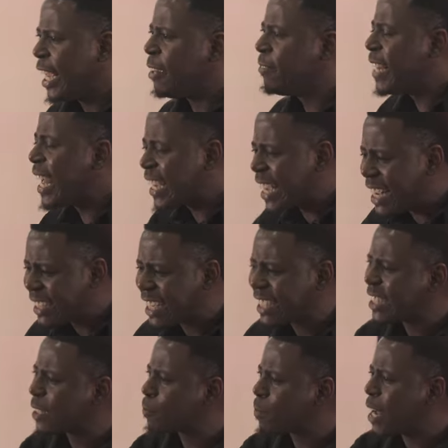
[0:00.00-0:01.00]
If that guy
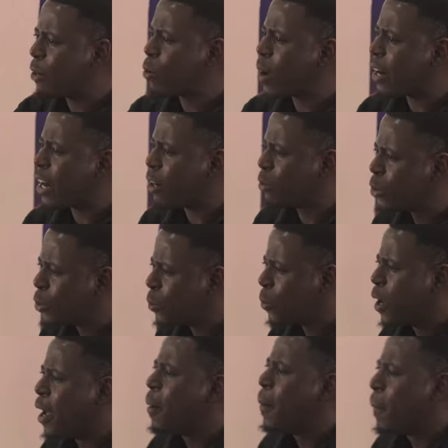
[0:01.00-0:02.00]
takes his Prado around
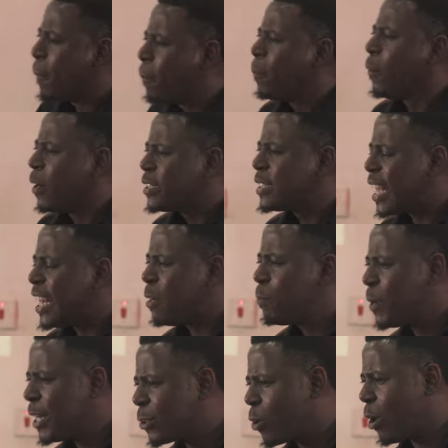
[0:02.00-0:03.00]
you,
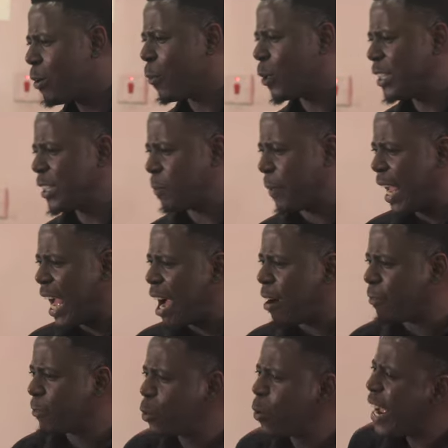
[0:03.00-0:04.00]
celebrate God on his
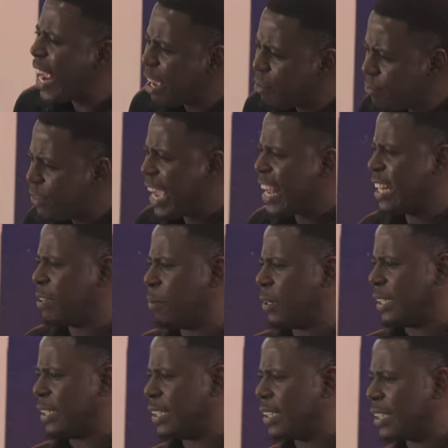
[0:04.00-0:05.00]
behalf. Don't envy
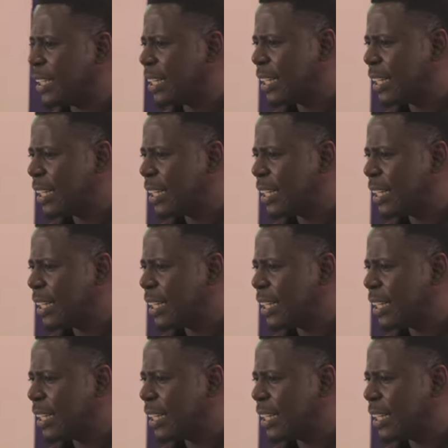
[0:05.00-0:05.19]
anybody.